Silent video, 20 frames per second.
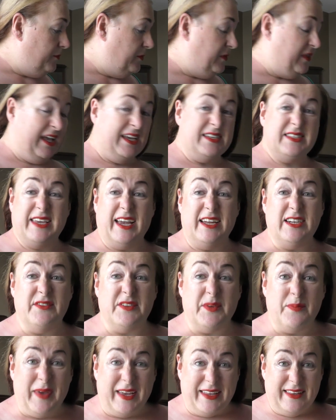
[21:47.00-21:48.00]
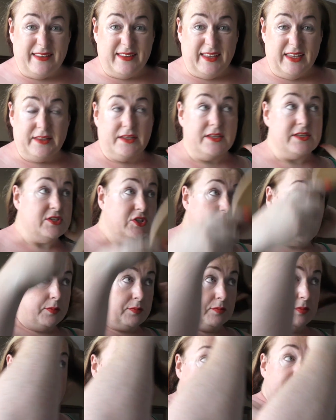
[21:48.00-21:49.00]
that's kind of the main thing that
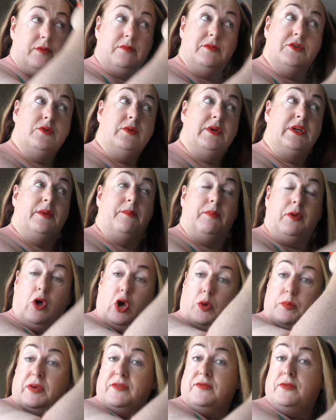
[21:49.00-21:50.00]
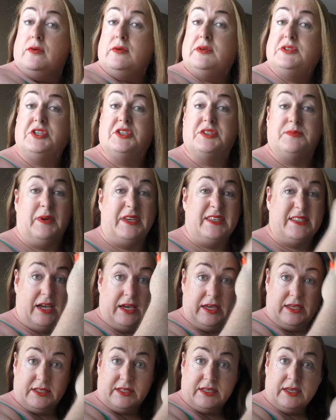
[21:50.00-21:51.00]
stopped me from doing a blog before, is just my
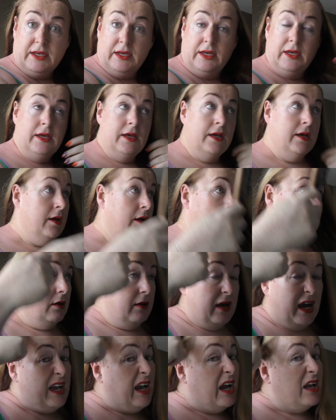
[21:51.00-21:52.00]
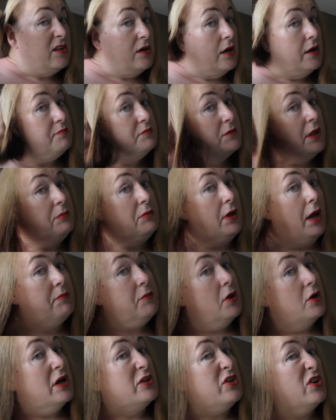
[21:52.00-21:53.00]
size. I
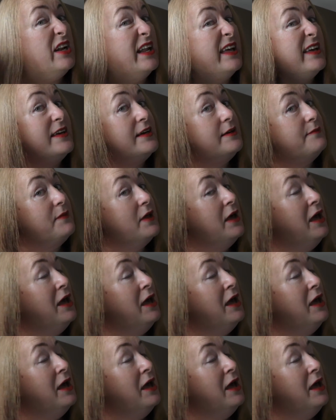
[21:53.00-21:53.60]
don't like it.